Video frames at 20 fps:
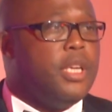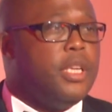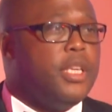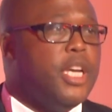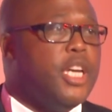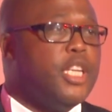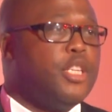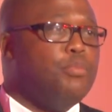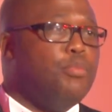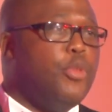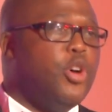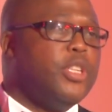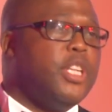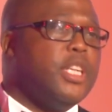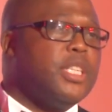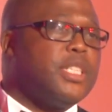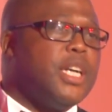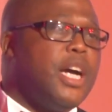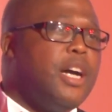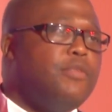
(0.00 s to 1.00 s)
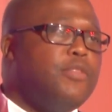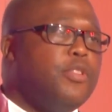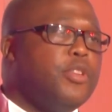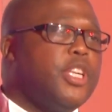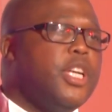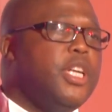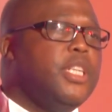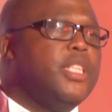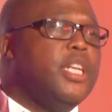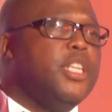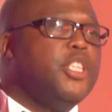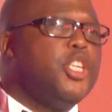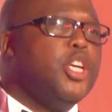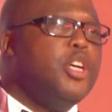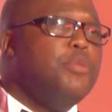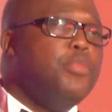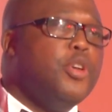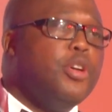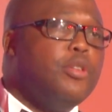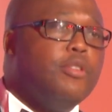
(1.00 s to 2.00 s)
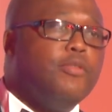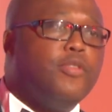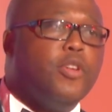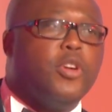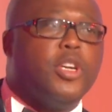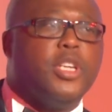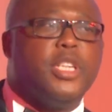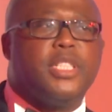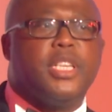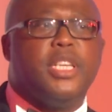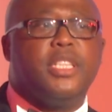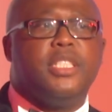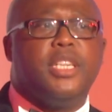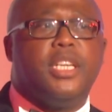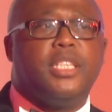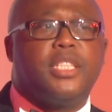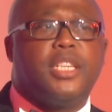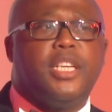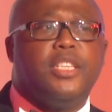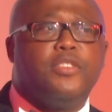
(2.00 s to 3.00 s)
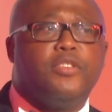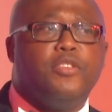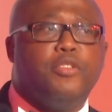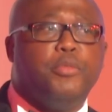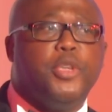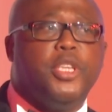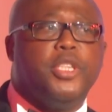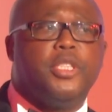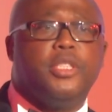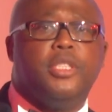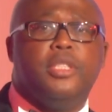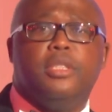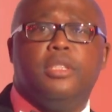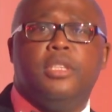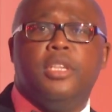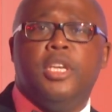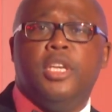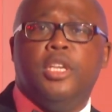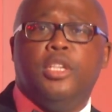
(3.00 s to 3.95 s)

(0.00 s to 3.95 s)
yet modest advocate and champion of organizational transformation